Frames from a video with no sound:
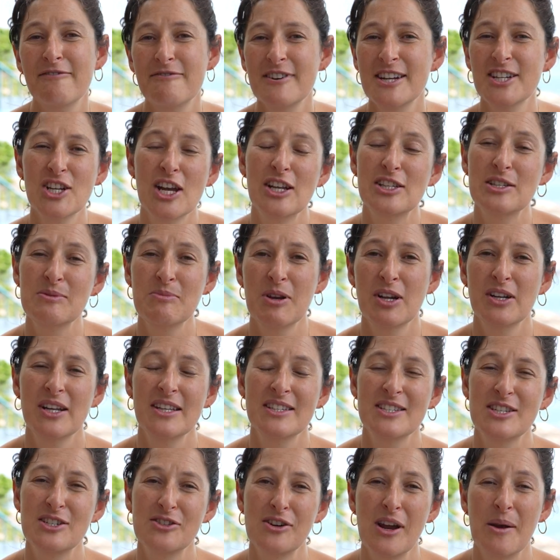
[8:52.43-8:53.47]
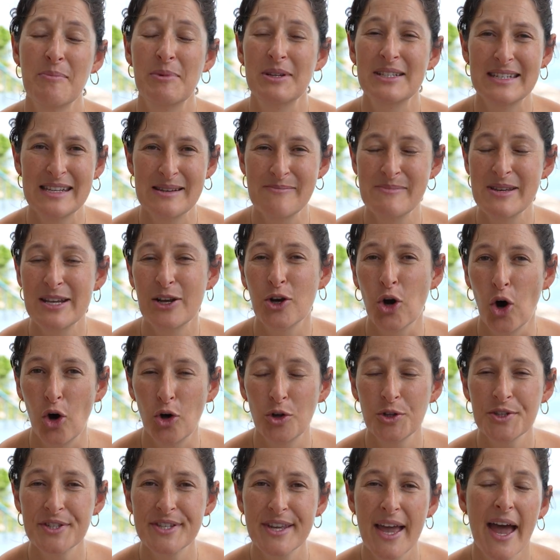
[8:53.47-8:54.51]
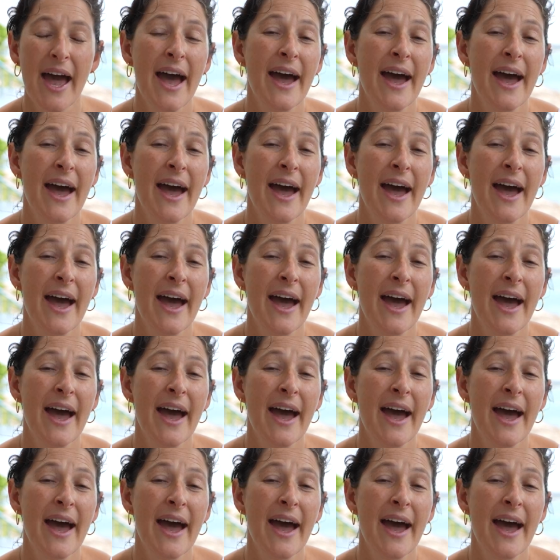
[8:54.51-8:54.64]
reach out to me on Instagram and DM me gold,